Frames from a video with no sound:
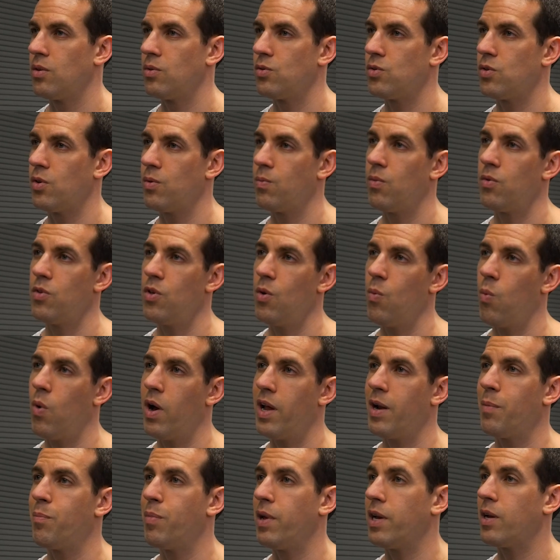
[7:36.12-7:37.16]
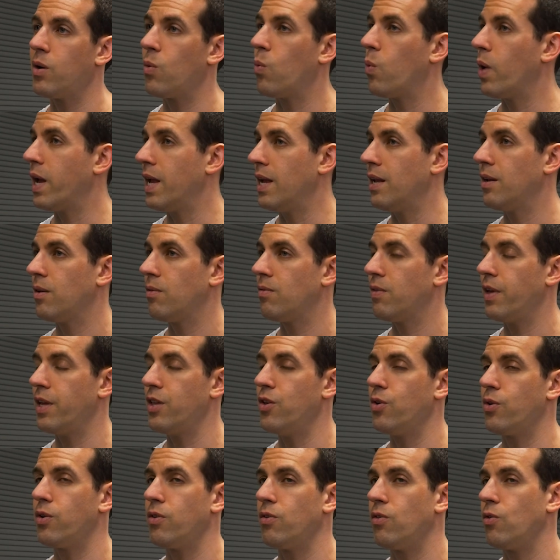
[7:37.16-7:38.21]
So you want to pick a weight that
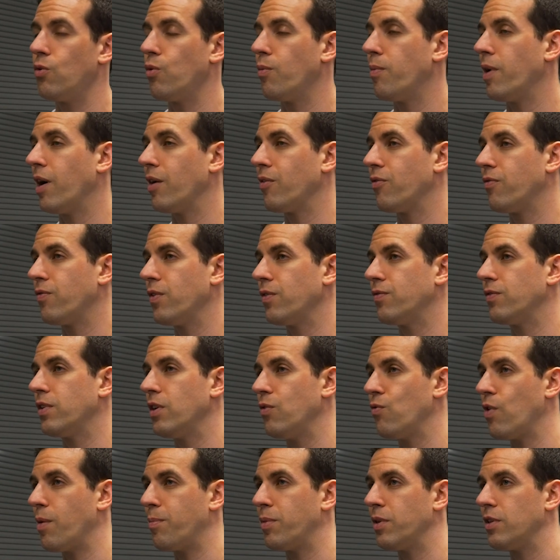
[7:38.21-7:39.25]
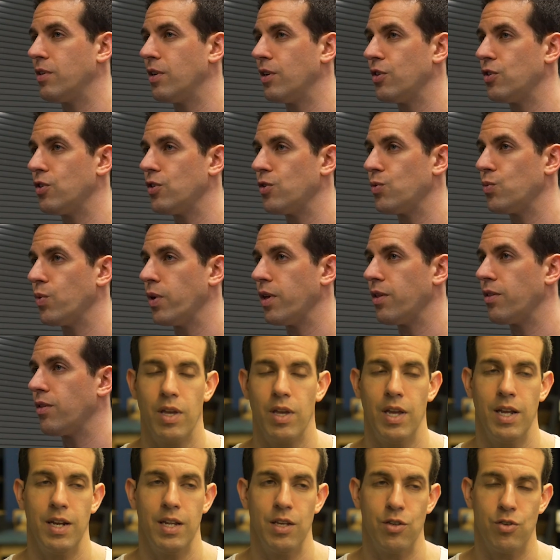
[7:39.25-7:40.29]
you can do about 15 repetitions with
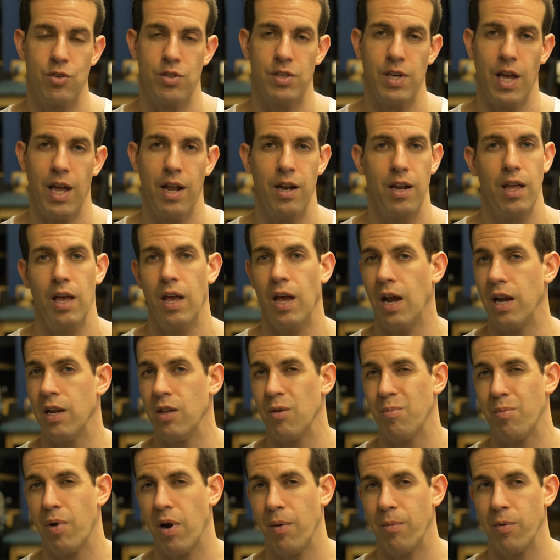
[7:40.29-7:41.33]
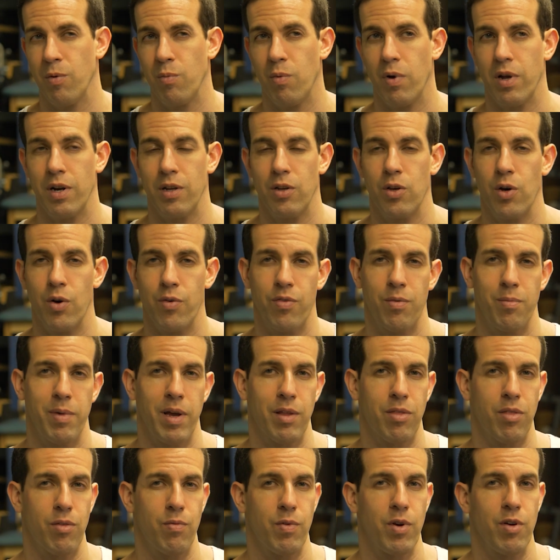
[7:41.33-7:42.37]
in each set. And you probably want to go for
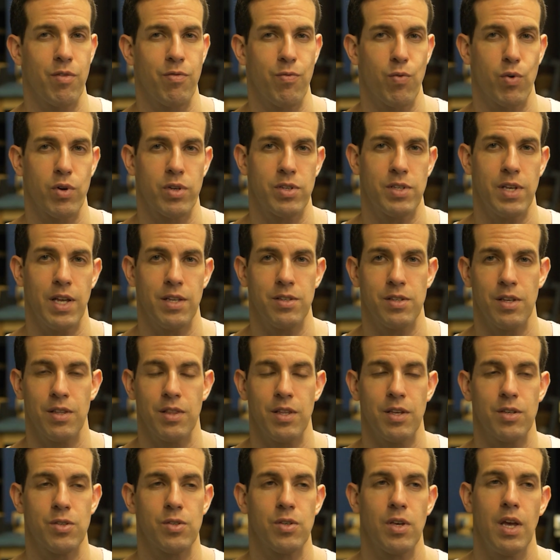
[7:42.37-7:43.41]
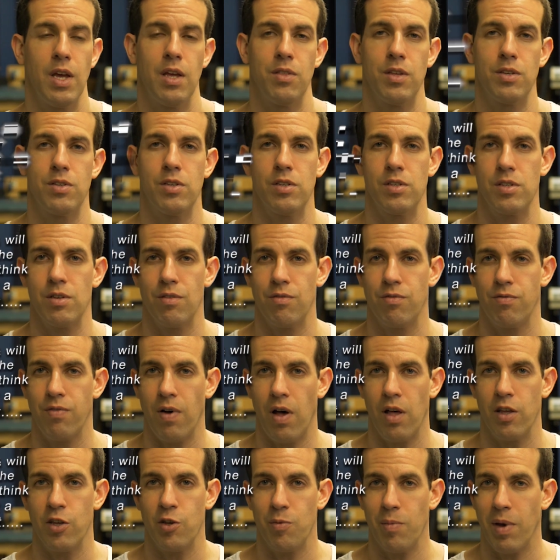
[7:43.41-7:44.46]
about 3 or 4 sets on this. This is a
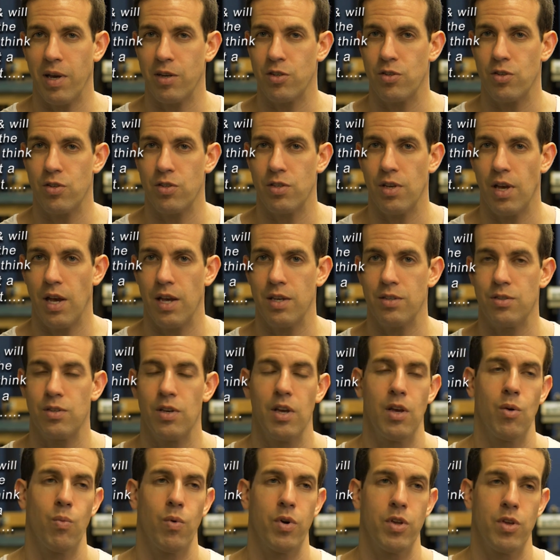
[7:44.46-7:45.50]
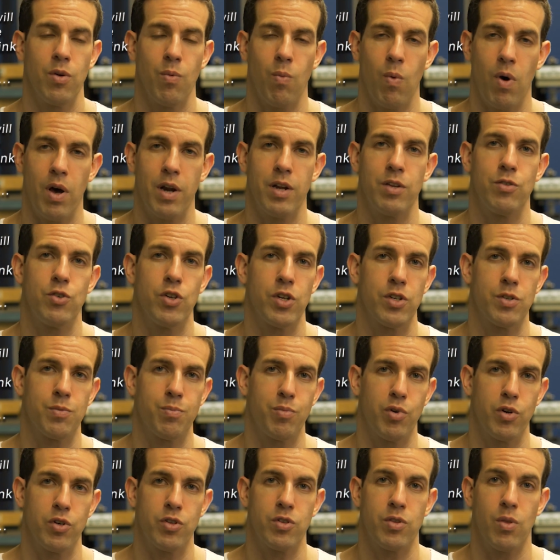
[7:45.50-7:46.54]
volume exercise where you want to
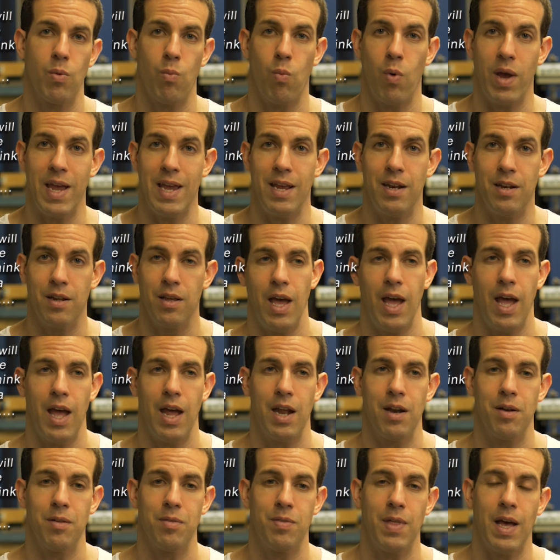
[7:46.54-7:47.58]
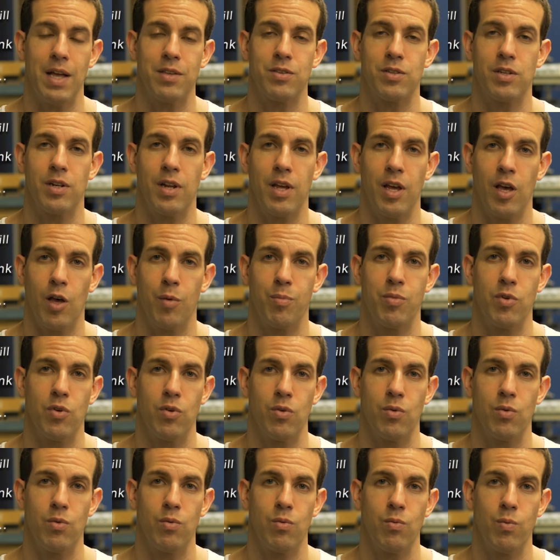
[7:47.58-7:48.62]
just push the weight, and that's going to help
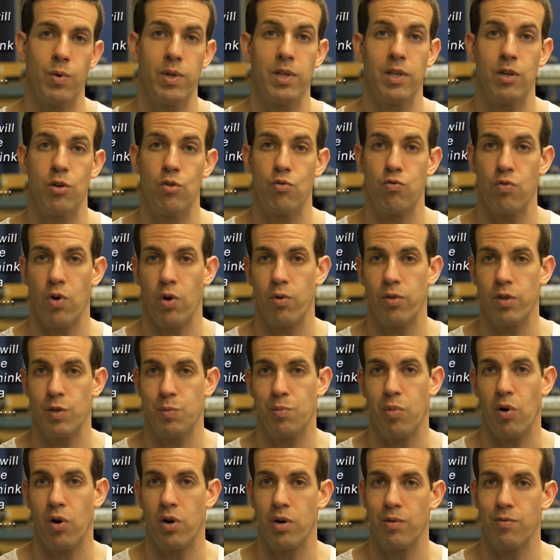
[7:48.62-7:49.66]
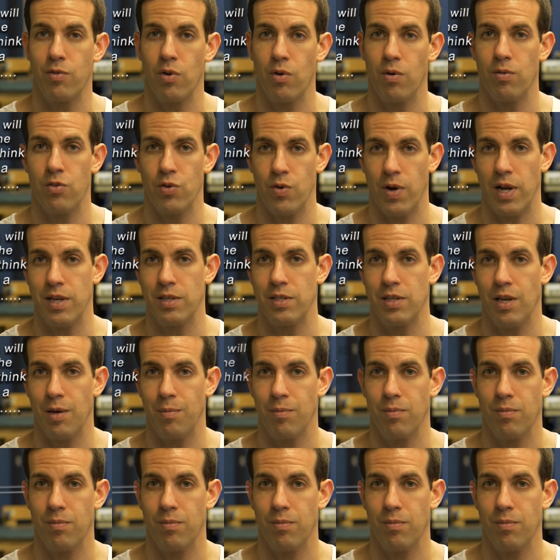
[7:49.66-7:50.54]
you really grow this part of your tricep.